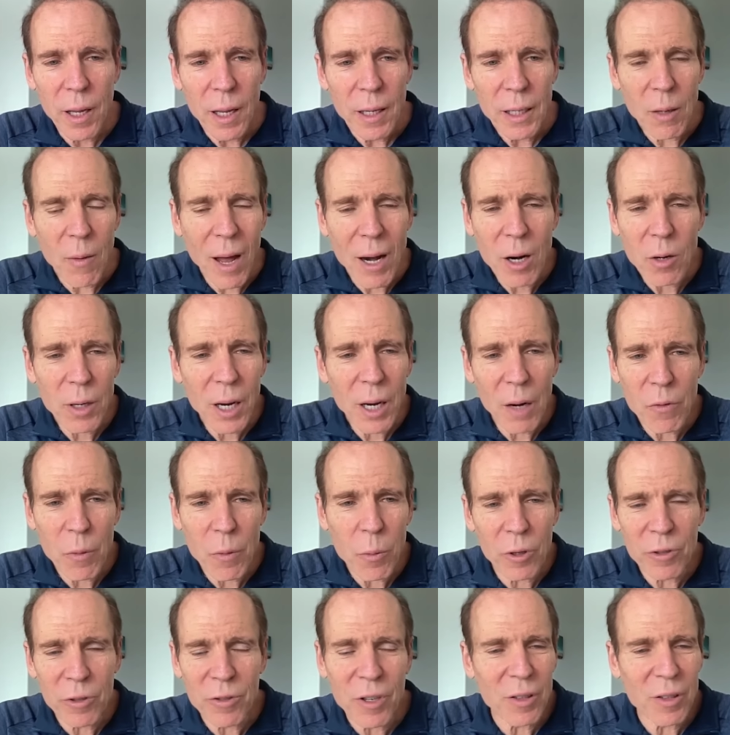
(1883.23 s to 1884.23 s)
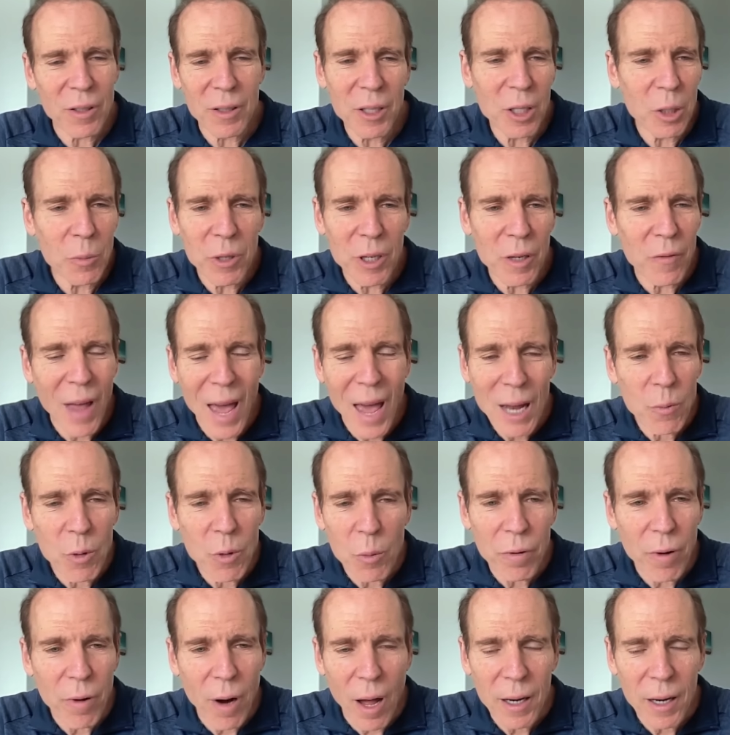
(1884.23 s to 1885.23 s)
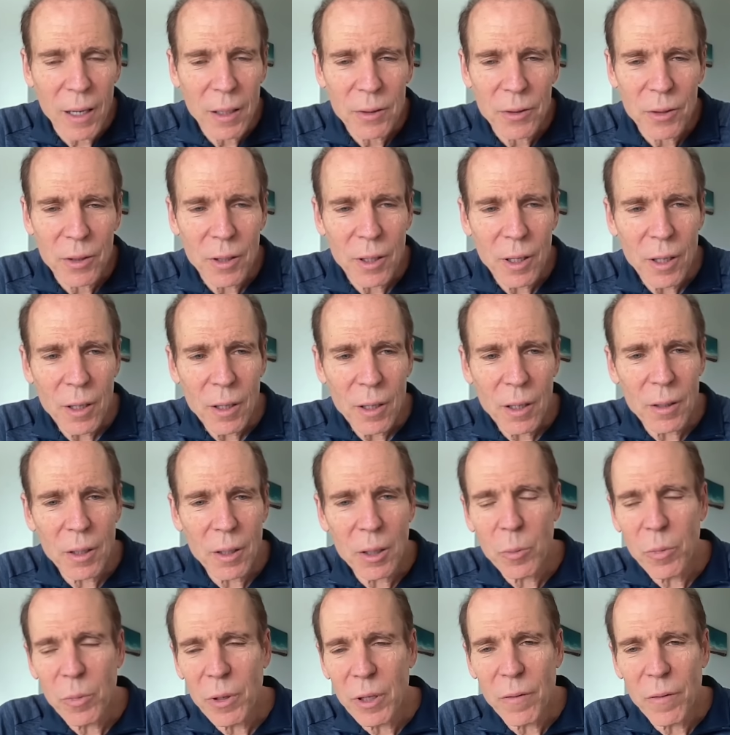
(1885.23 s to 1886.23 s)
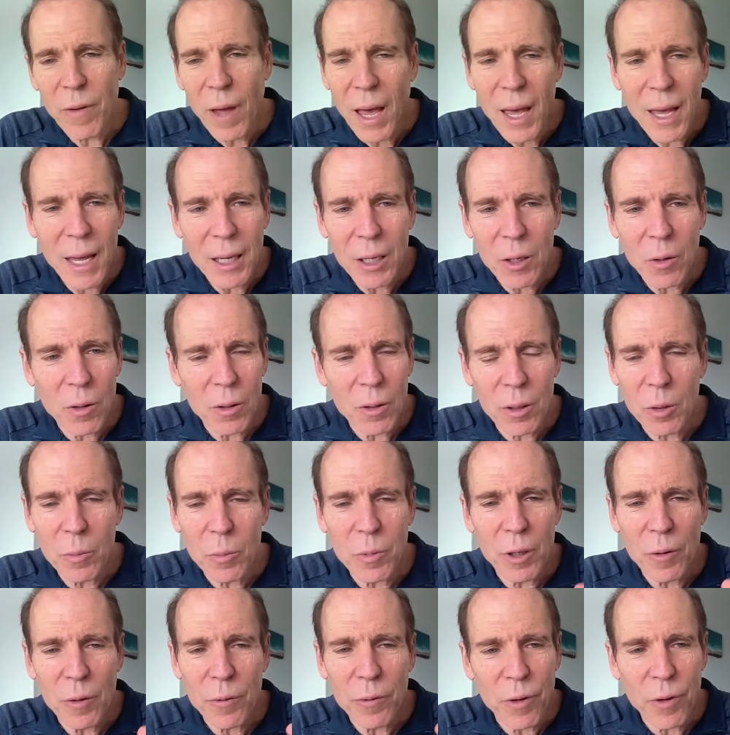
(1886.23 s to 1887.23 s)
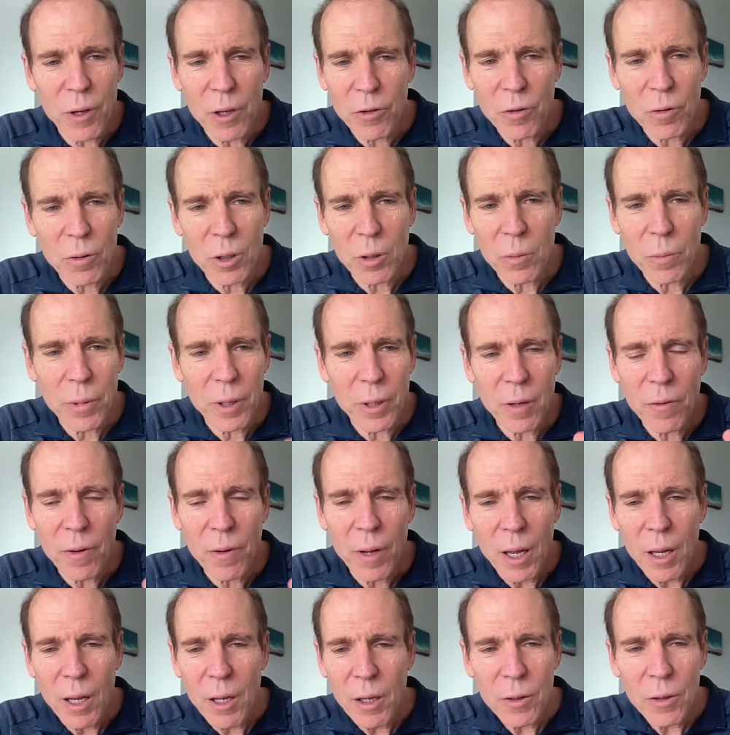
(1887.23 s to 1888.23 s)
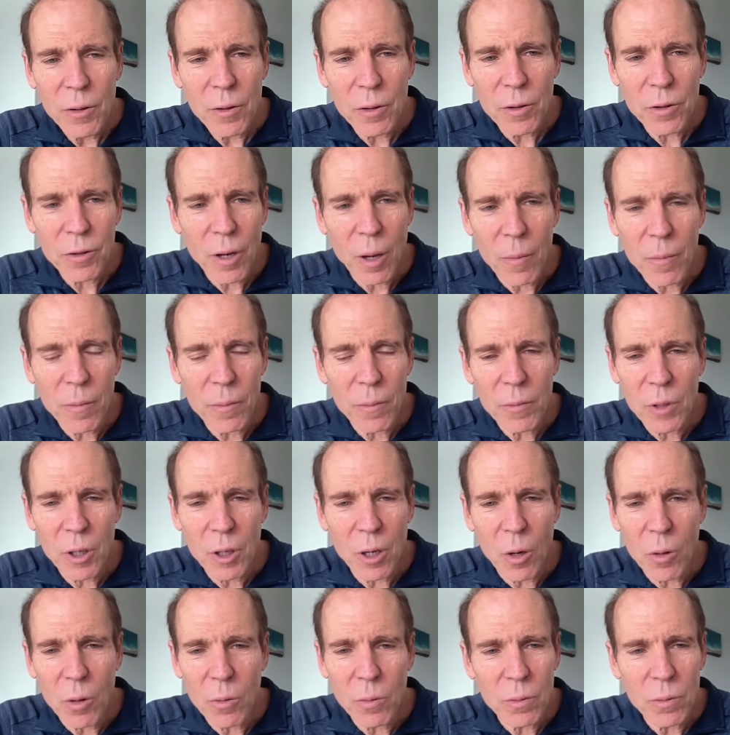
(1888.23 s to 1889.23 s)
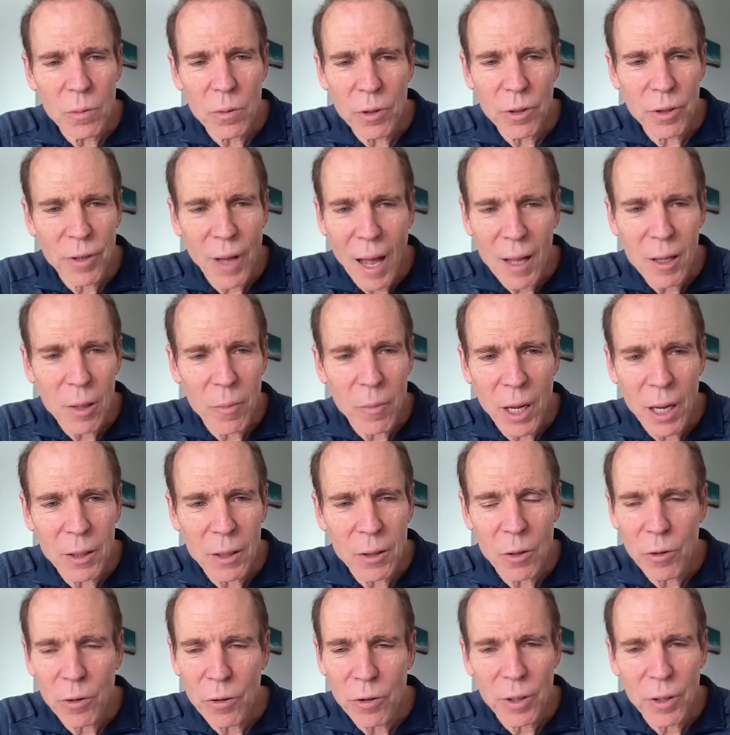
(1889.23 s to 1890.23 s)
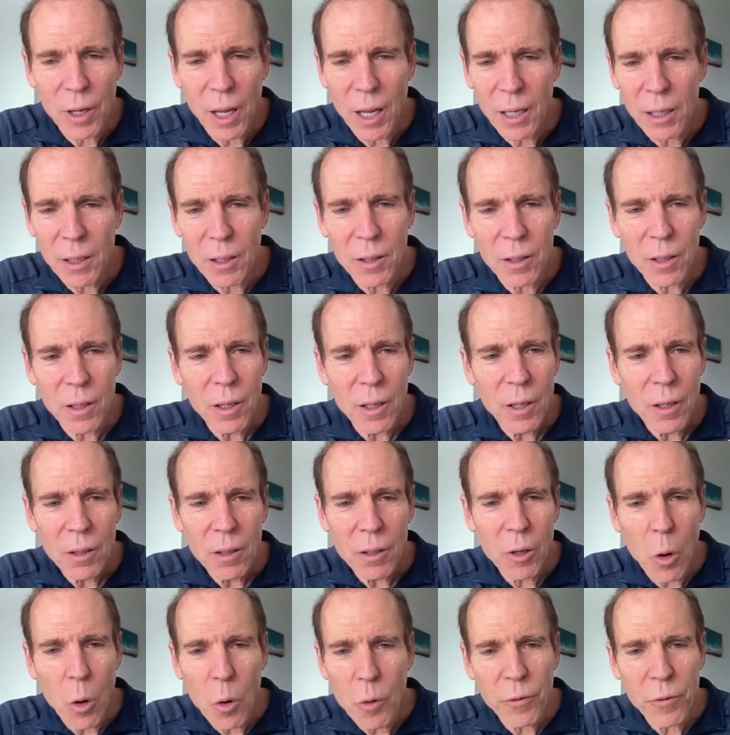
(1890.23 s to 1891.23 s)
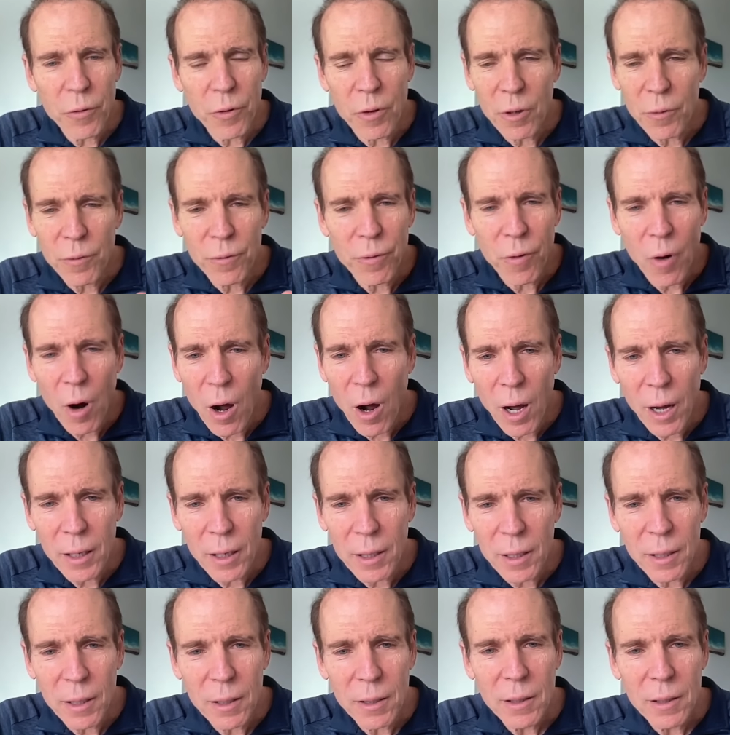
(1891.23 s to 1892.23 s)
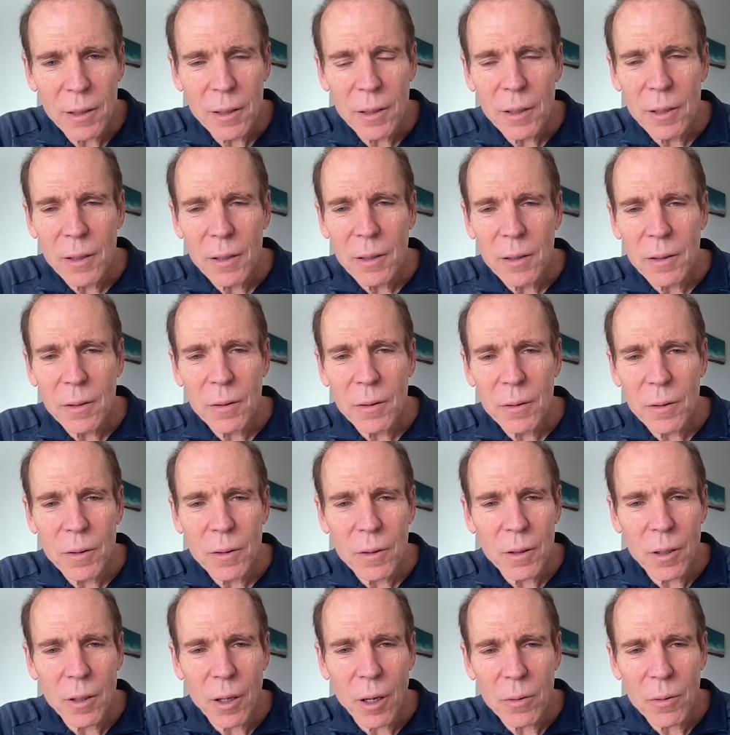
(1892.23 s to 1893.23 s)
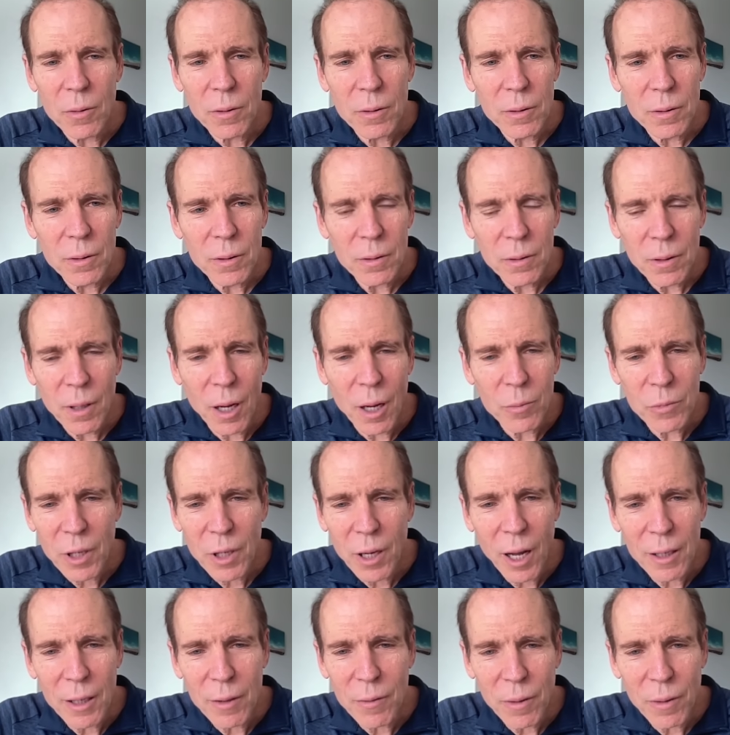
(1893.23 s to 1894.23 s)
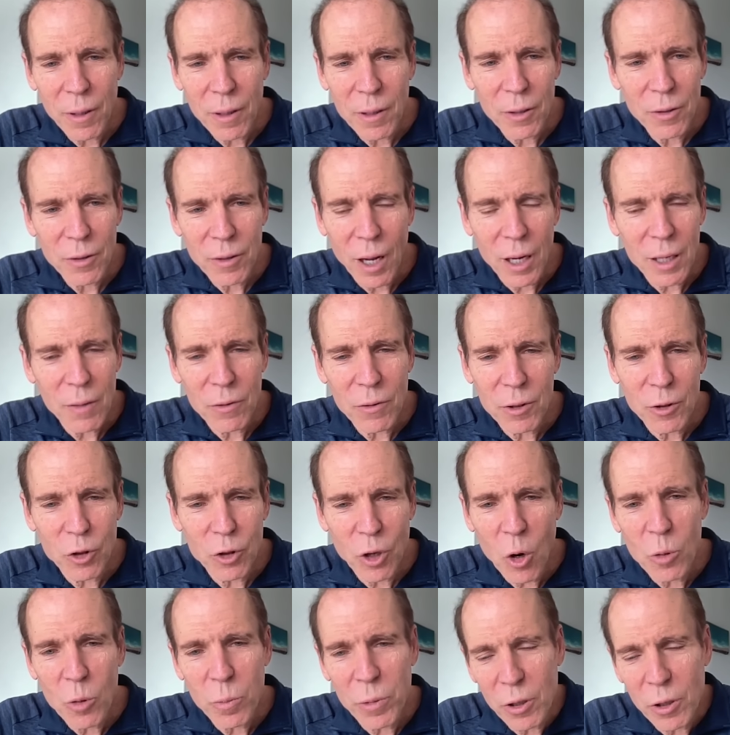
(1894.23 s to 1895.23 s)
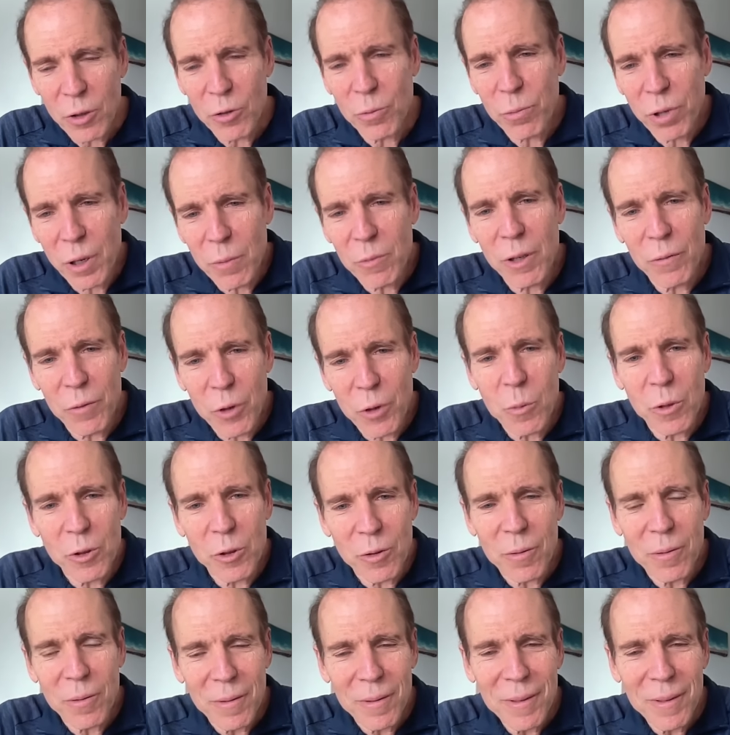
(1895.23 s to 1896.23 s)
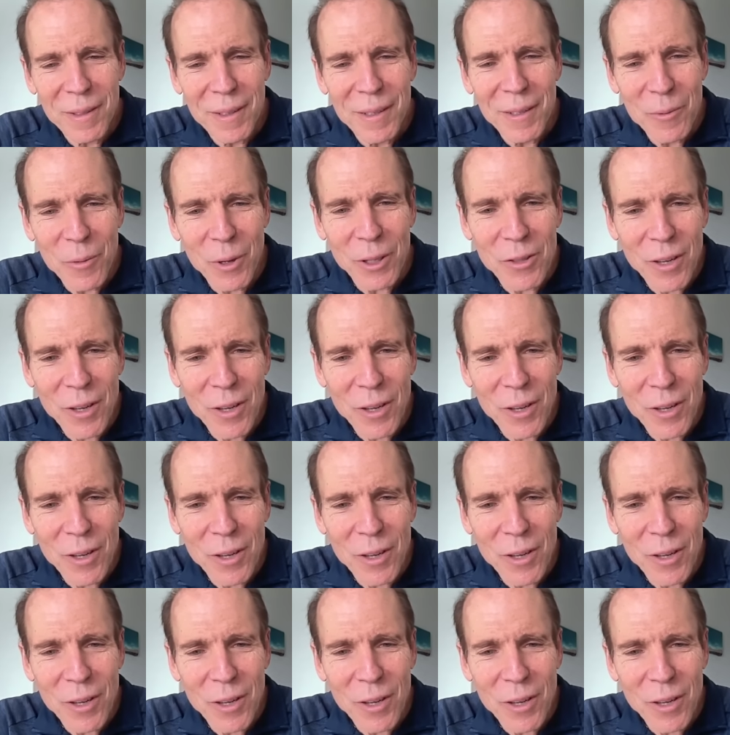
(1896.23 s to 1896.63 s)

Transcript: Now I don't care if a person has a little bit of animal product a little bit of egg or a little bit of fish, a little bit of some, you know, salamander, snake, gopher, frog. You know, I'm kind of, it's not even a joke because primitive humans. What's